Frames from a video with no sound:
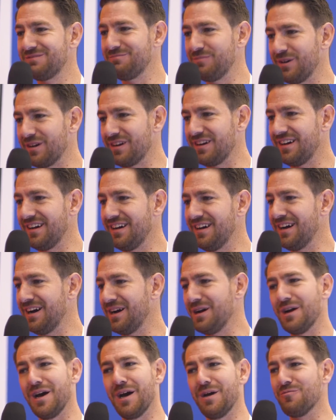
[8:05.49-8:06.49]
But
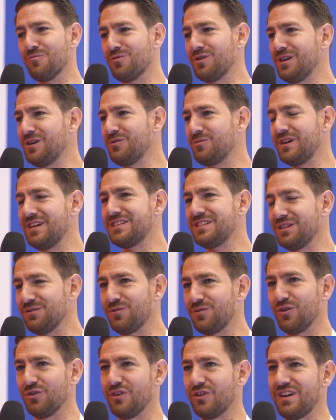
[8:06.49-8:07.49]
I'm really waiting
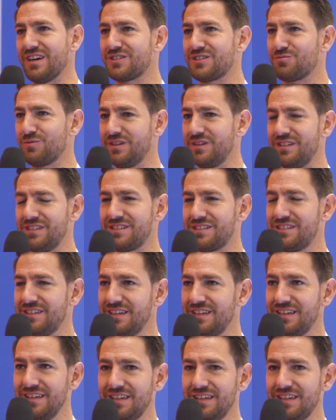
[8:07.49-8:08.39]
for the next release,